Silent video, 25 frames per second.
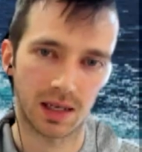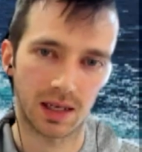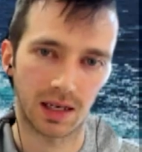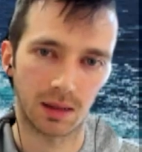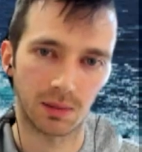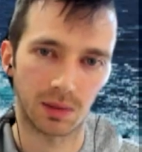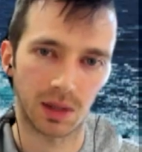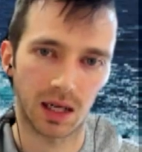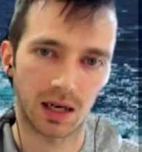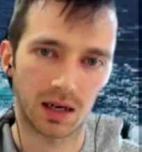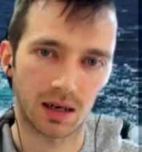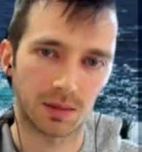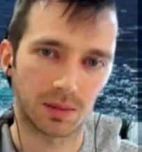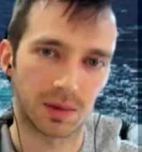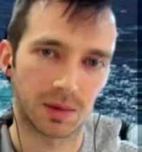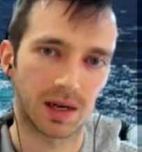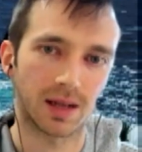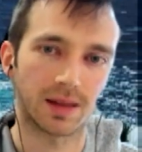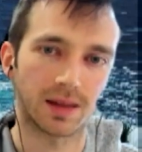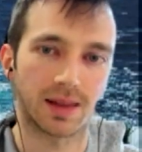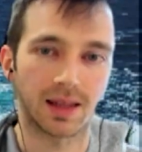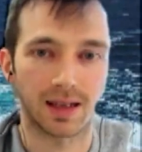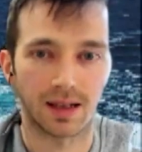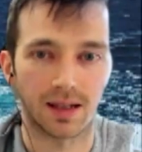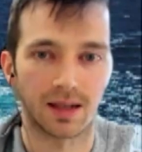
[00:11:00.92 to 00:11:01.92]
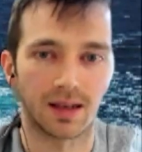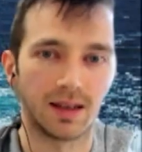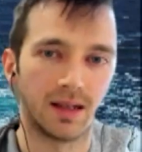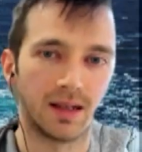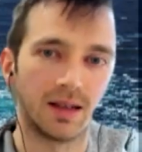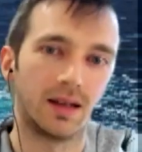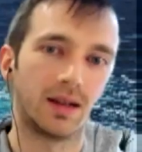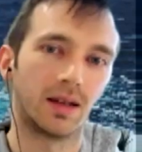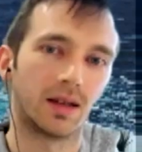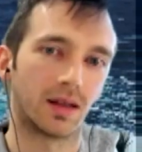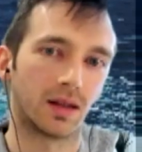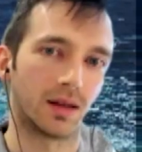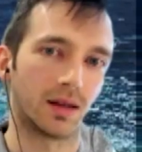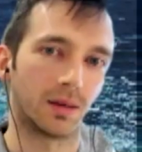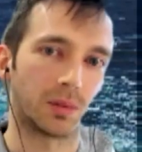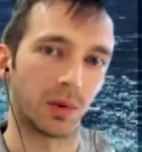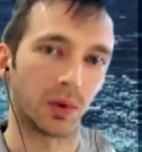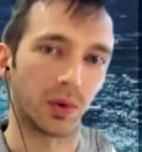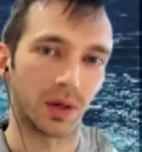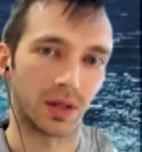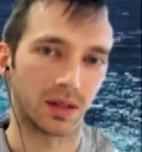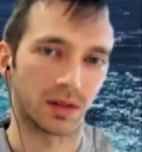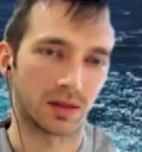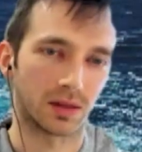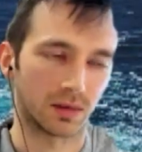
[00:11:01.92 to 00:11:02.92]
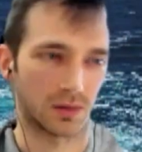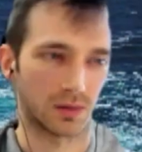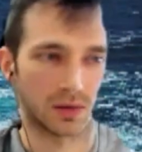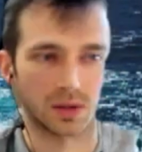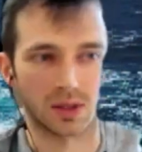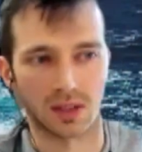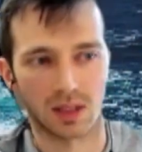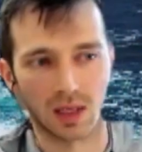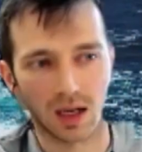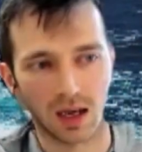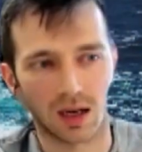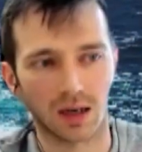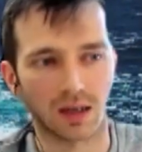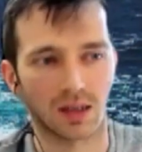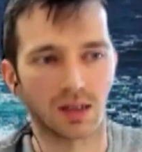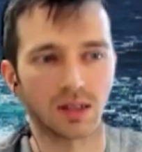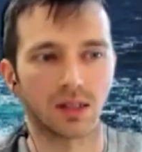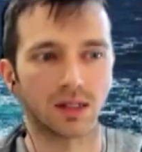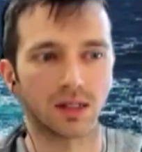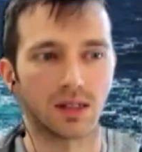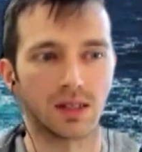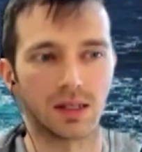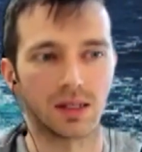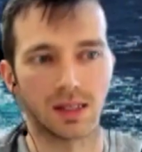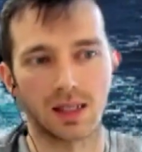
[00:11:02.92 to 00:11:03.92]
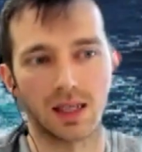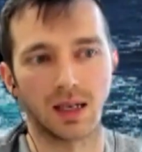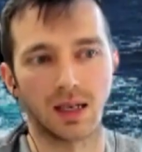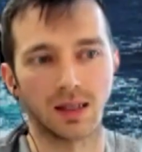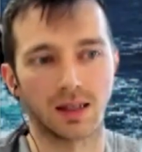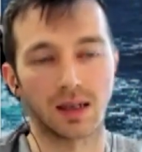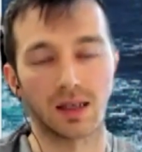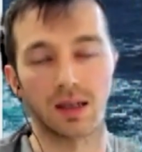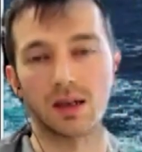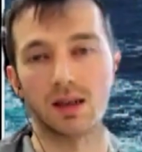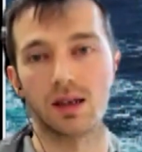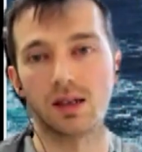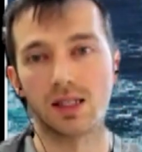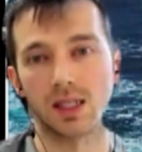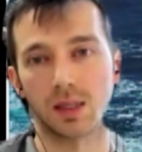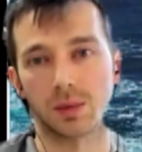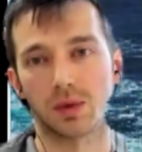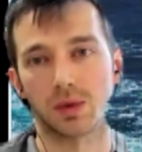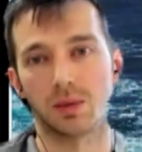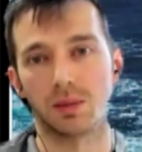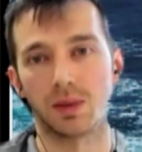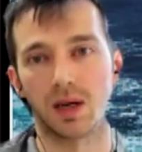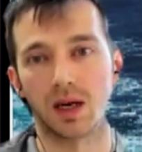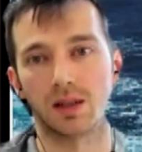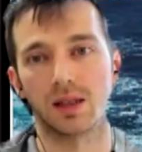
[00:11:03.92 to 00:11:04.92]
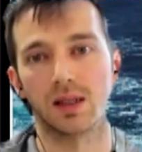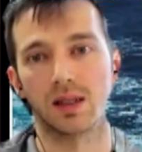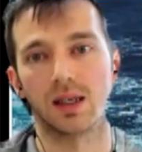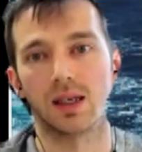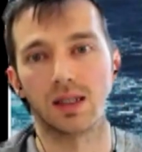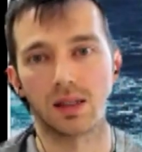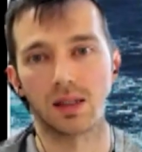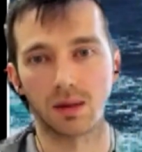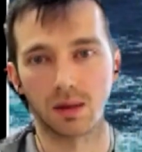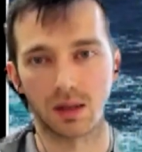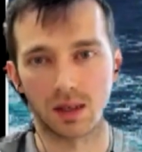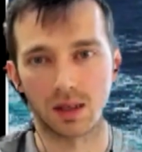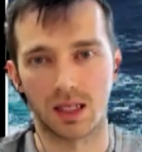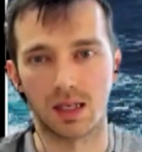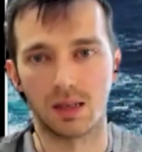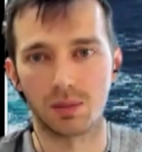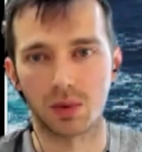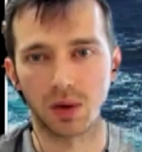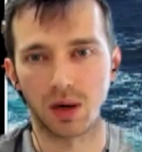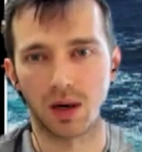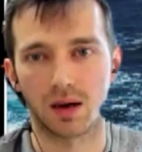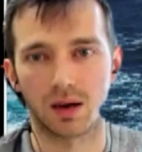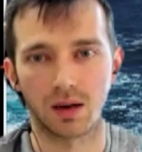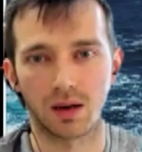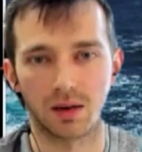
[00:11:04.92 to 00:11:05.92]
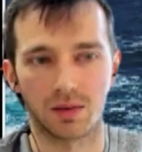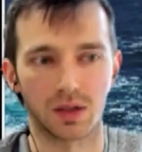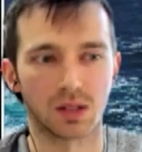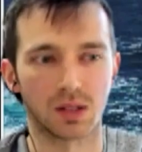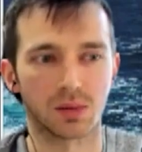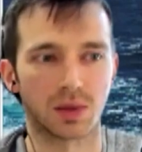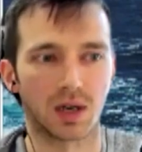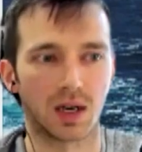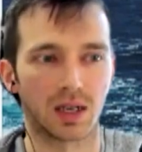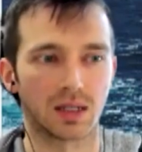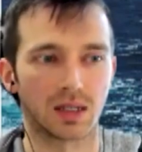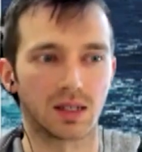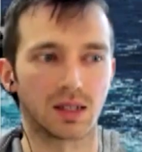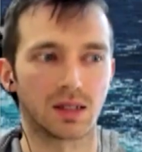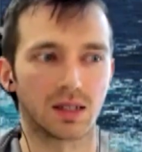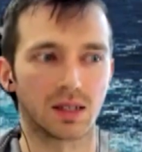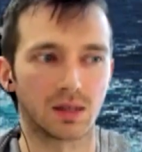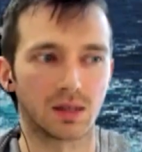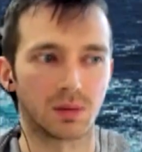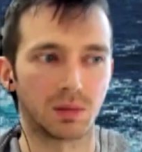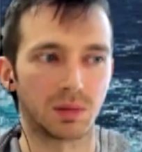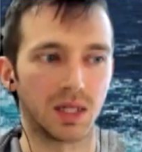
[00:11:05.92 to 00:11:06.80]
block, but I think the point of this talk is saying that conceptual modeling as a key part of this process is